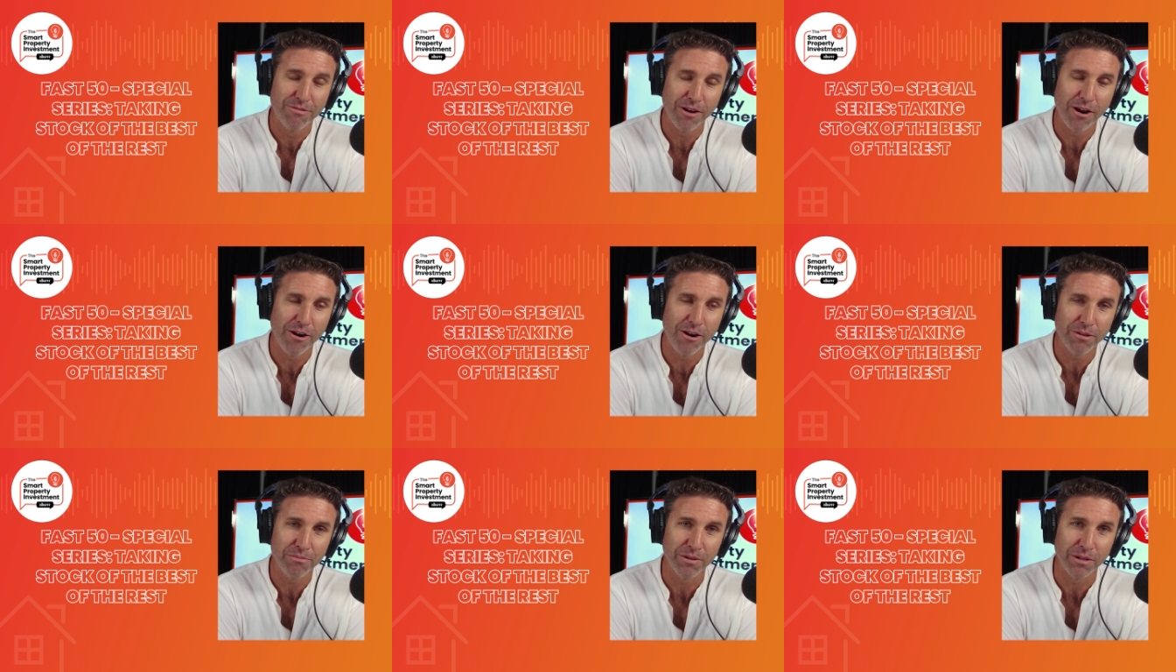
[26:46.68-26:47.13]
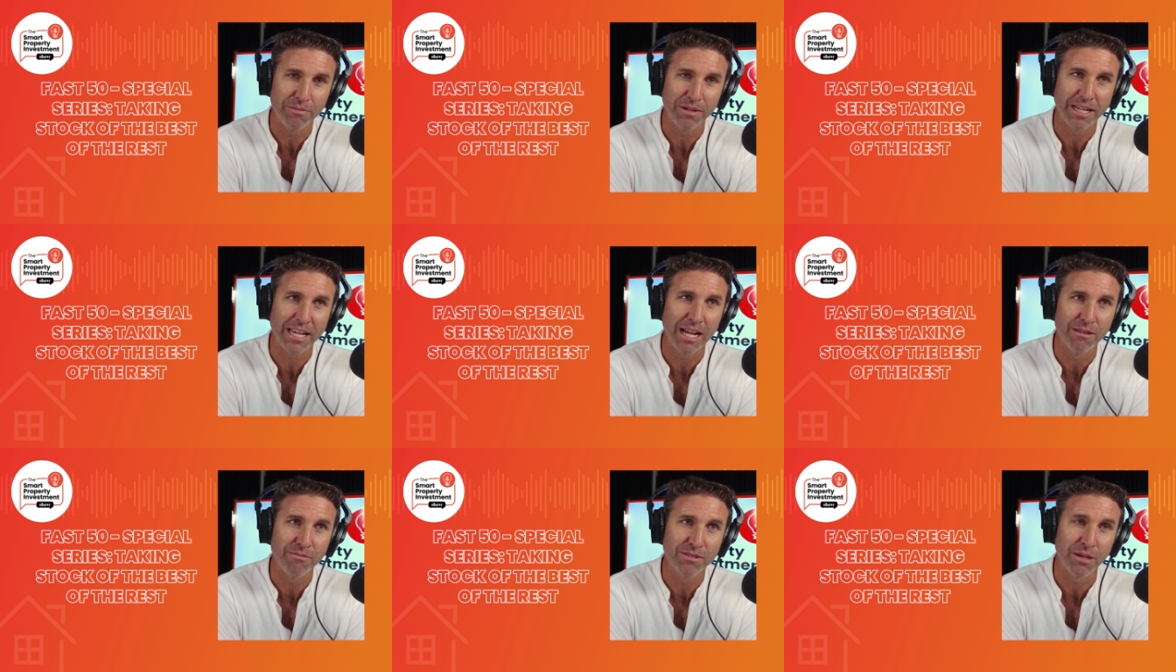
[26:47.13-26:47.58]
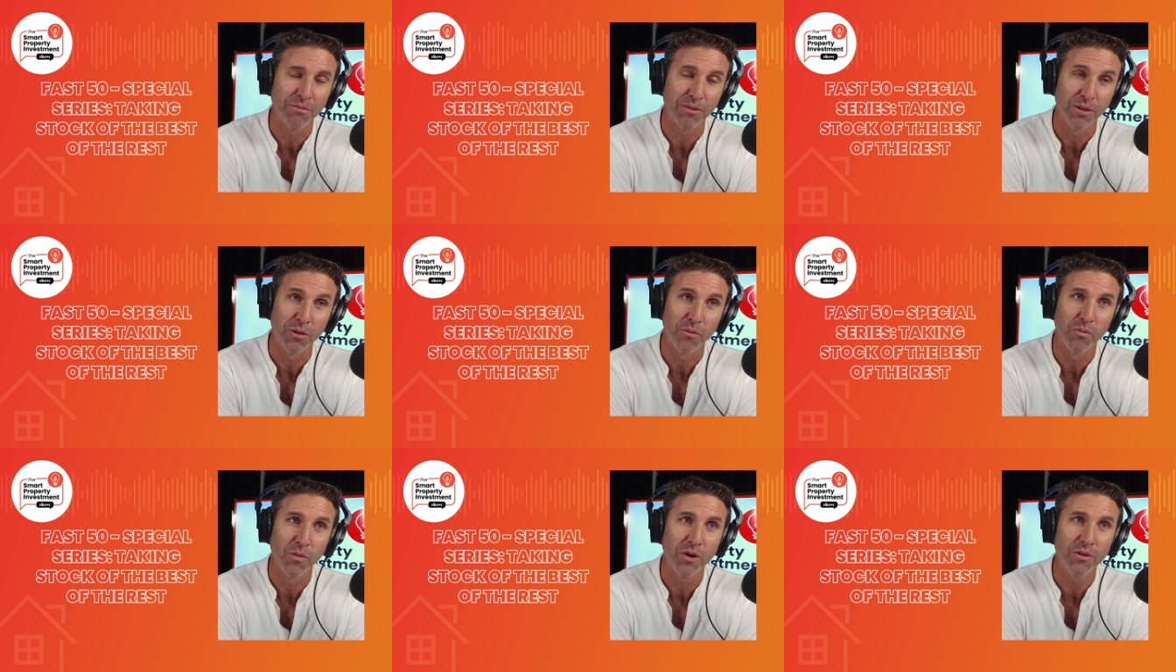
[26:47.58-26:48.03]
invariably became some
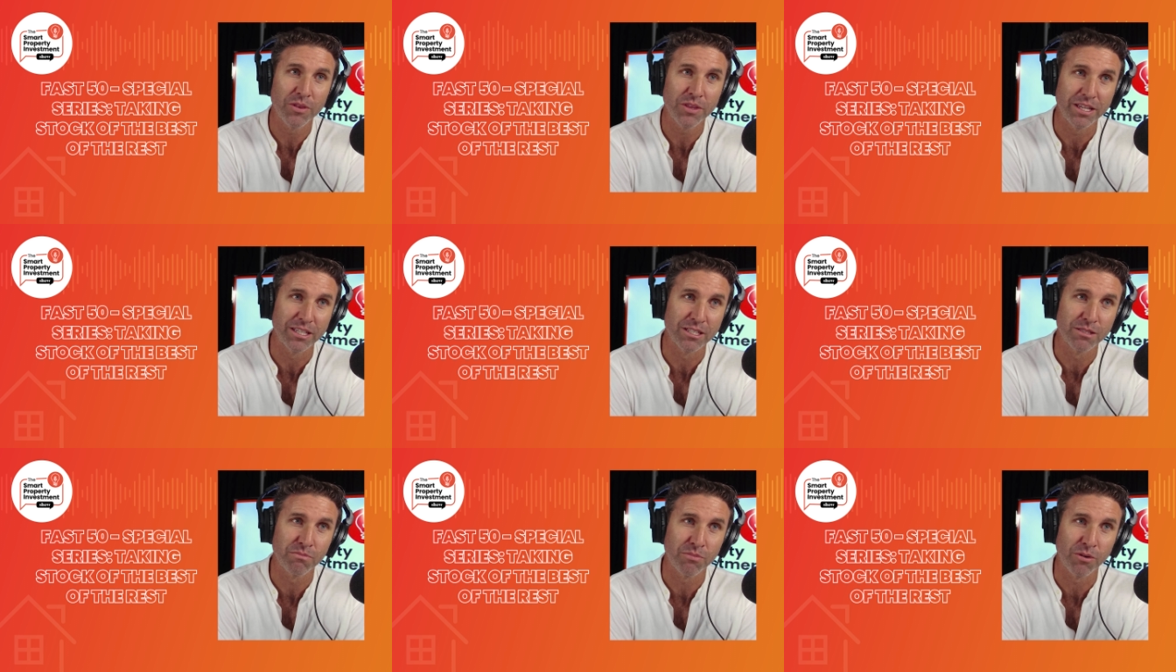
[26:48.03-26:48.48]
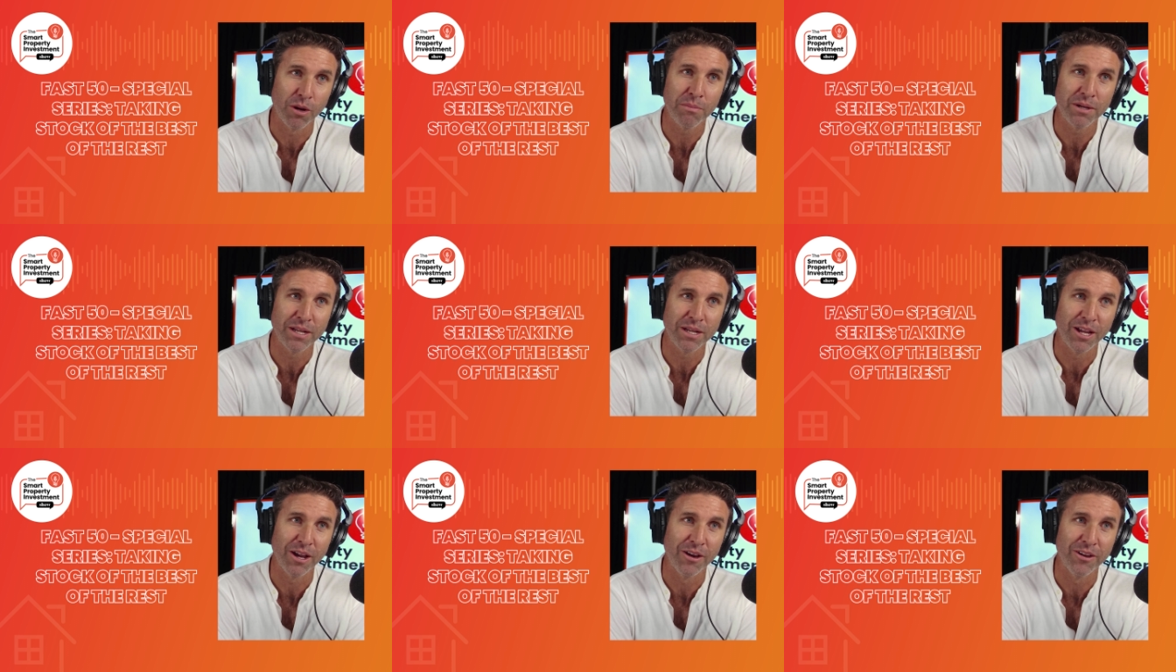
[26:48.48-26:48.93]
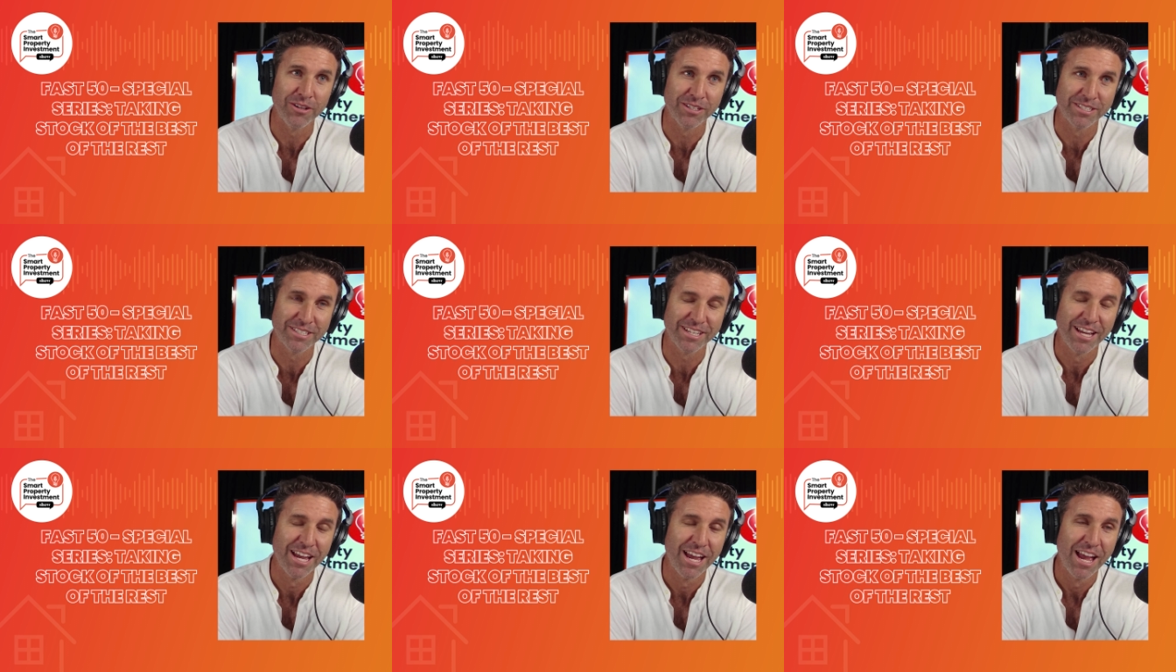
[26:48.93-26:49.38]
of the wealthiest property oh,
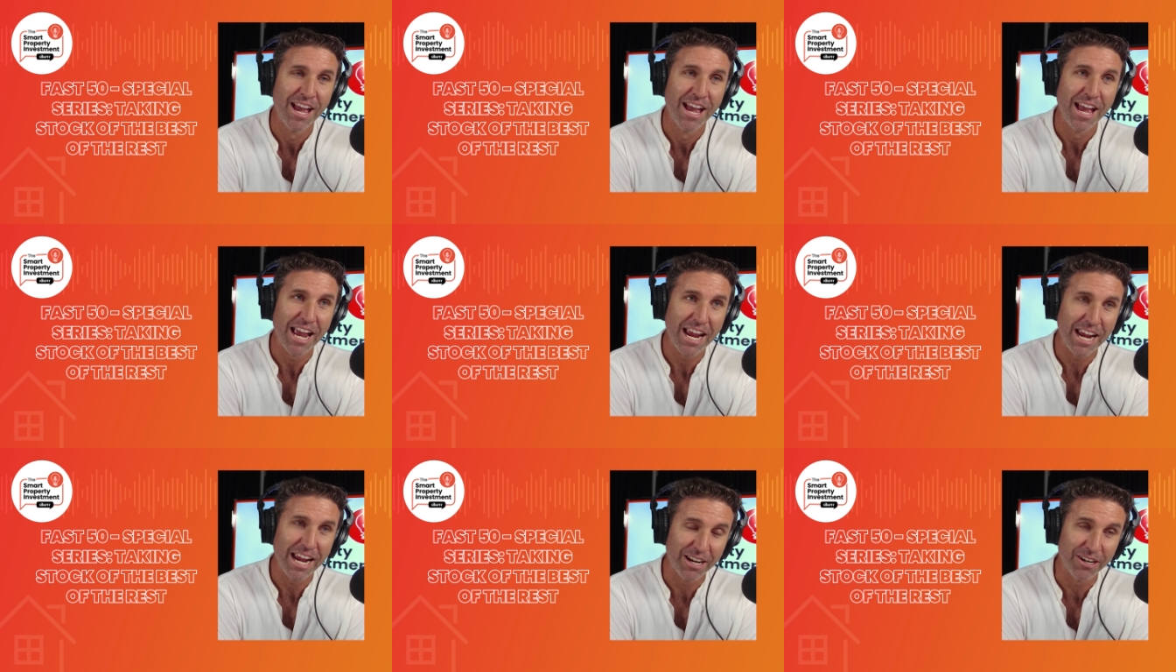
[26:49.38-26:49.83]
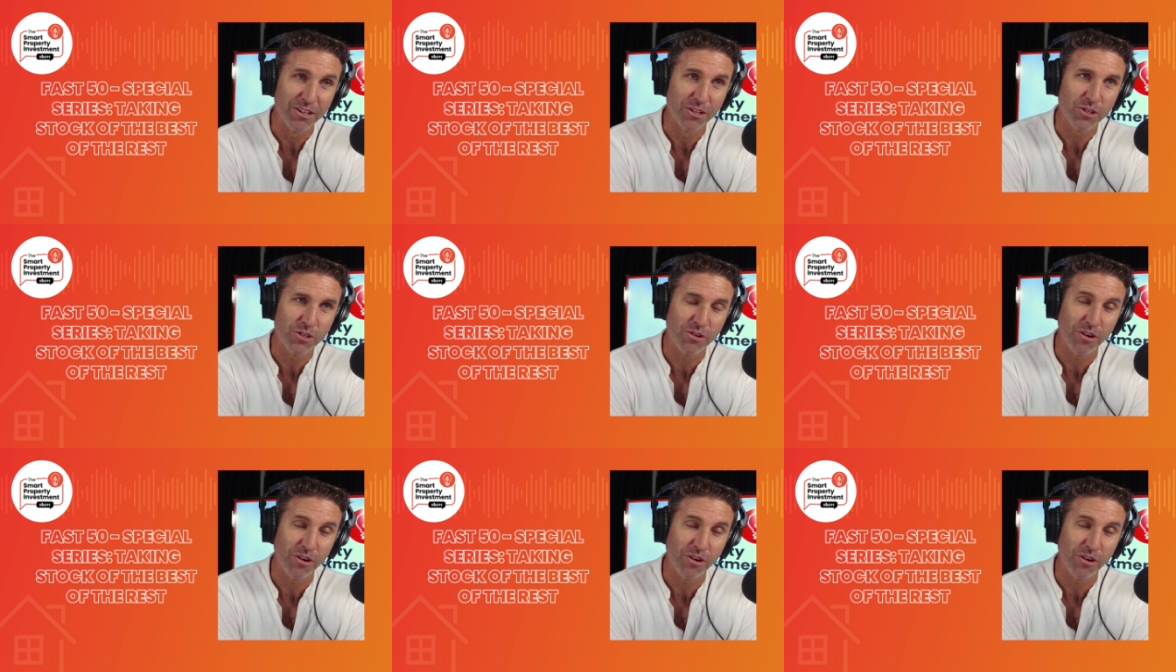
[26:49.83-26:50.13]
owners in